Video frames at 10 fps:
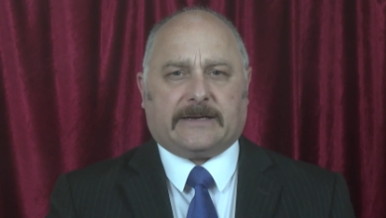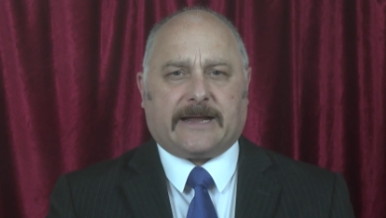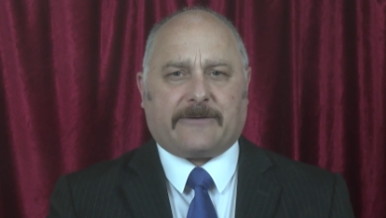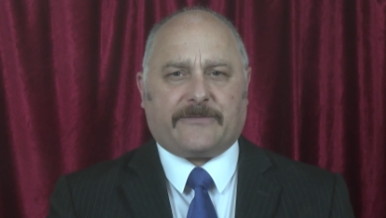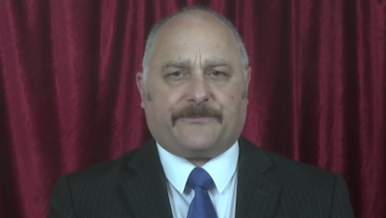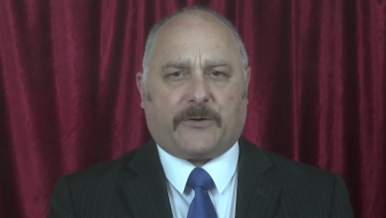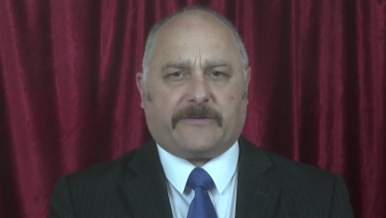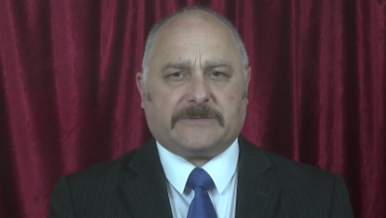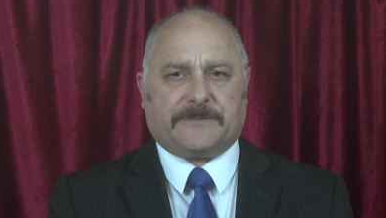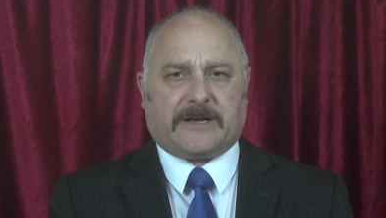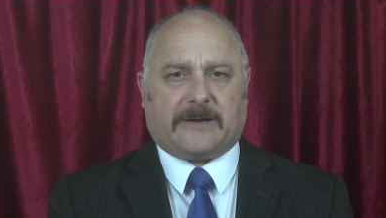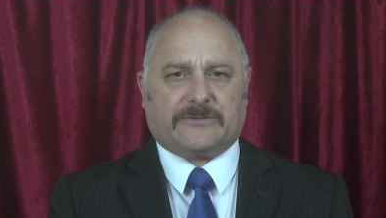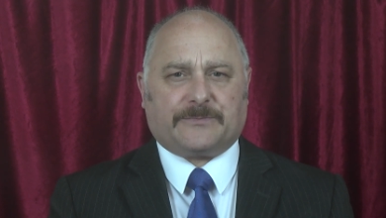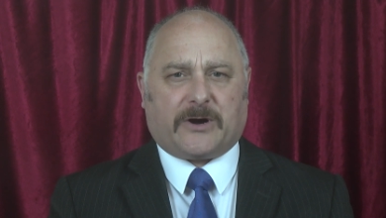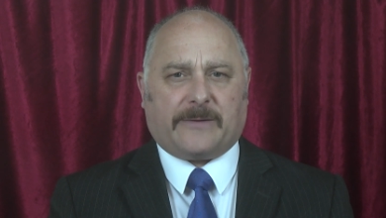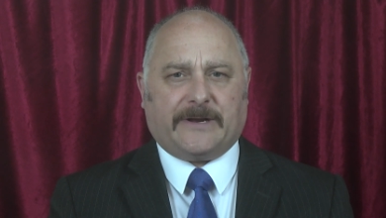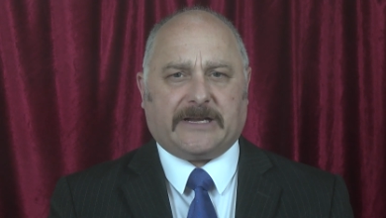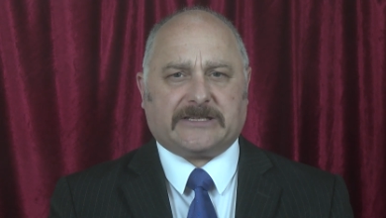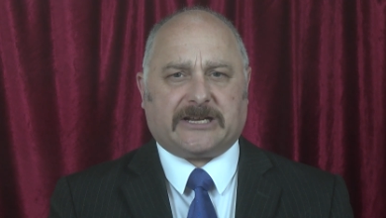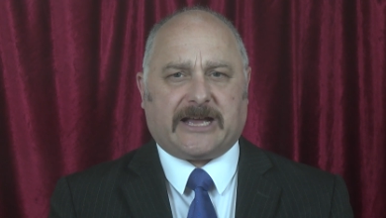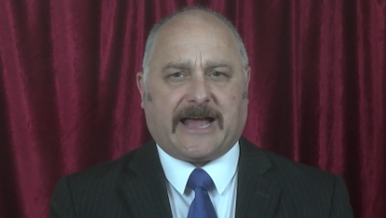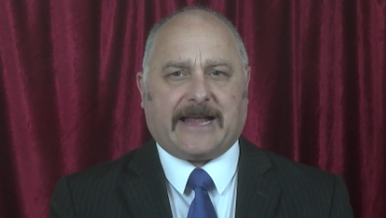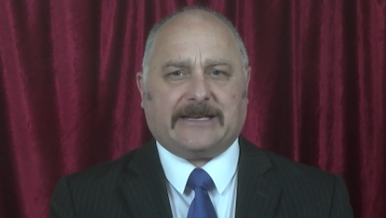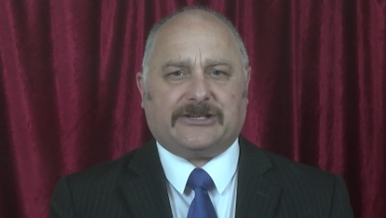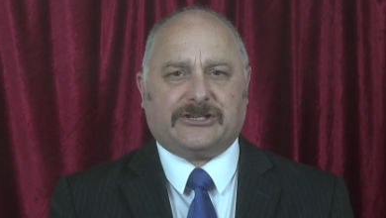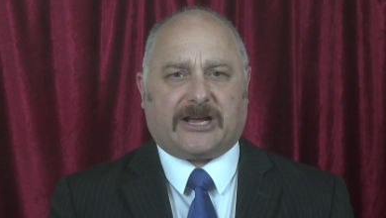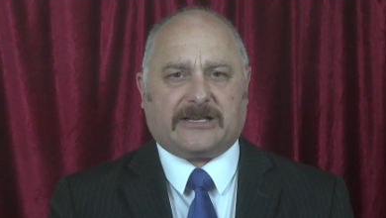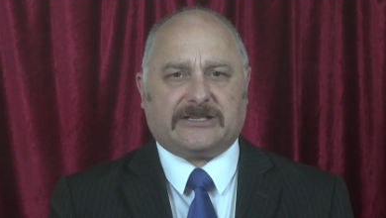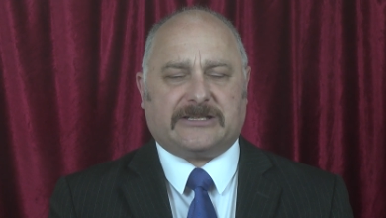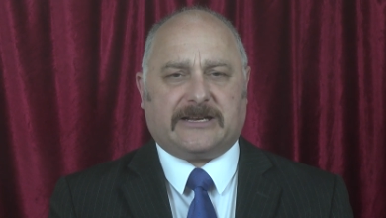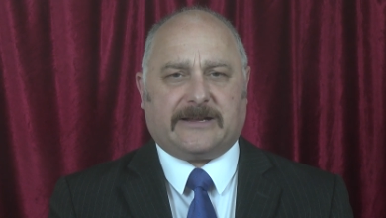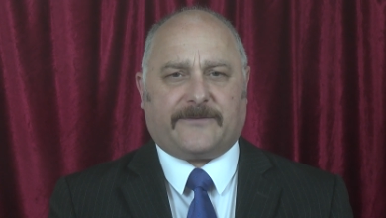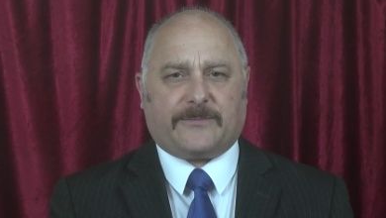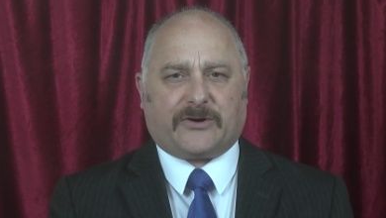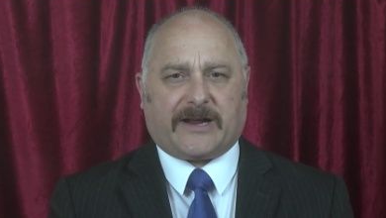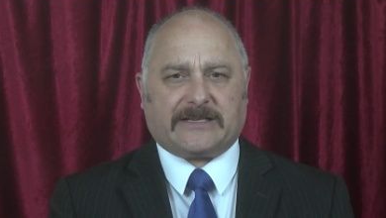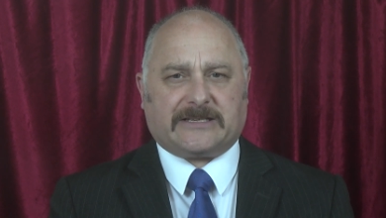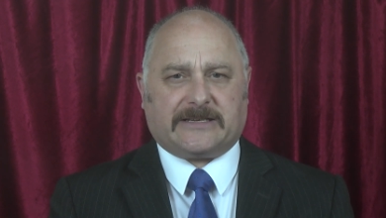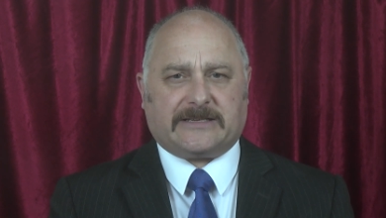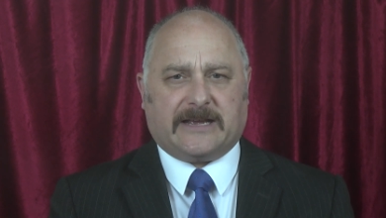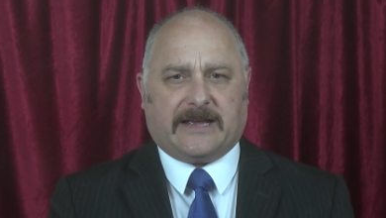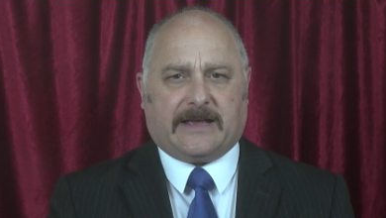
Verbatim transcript: Now, if Boris becomes Prime Minister and does deliver Brexit,